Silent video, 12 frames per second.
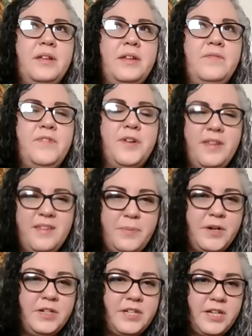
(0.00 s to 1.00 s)
for this
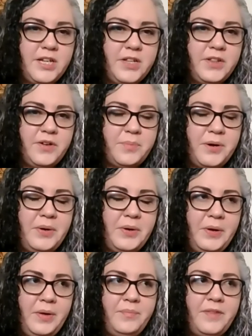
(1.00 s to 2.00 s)
particular
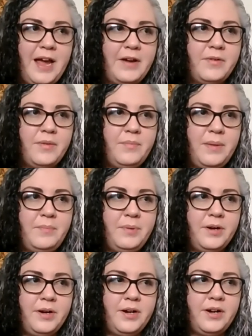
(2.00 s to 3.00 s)
poem, I
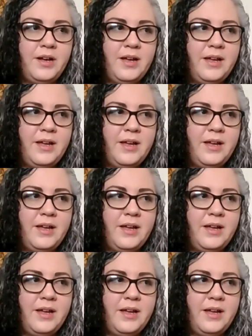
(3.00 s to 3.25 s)
remember